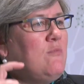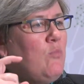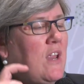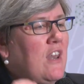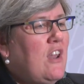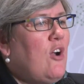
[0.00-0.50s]

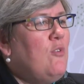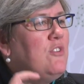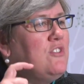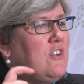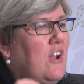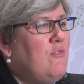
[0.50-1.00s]
we know
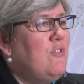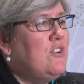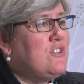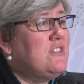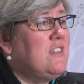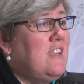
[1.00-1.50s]
that
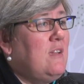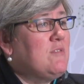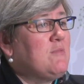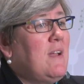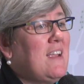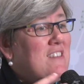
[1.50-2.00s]
diverse
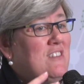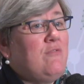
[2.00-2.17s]
teams make